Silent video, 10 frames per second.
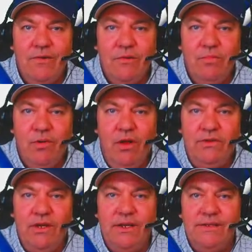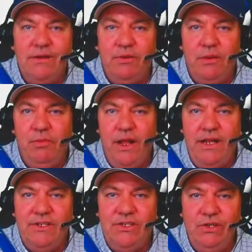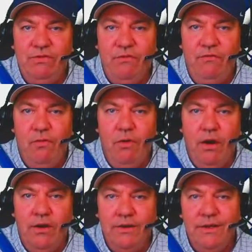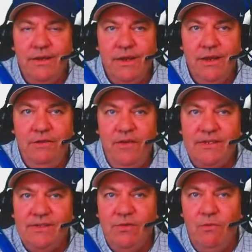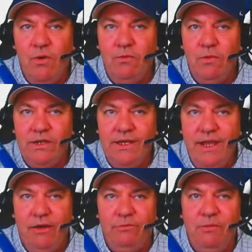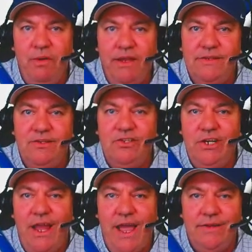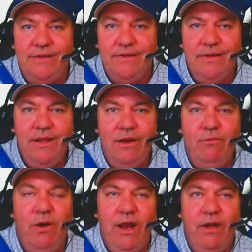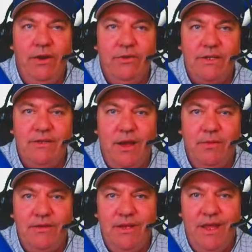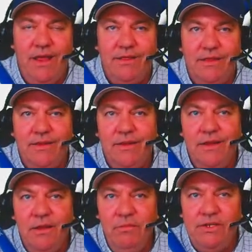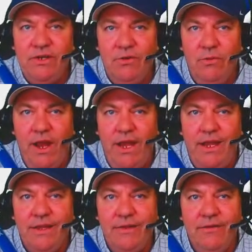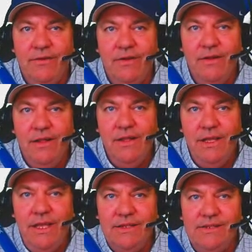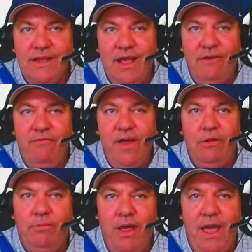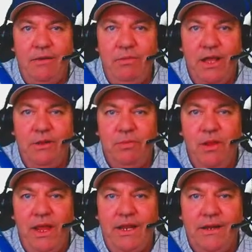Peralta is up at the plate. He's 2 for 4, and he faces a 1-1 count with the bases jacked and 1 out here in the top of the 10th. Pitch on the way. Inside, fouled back behind the plate.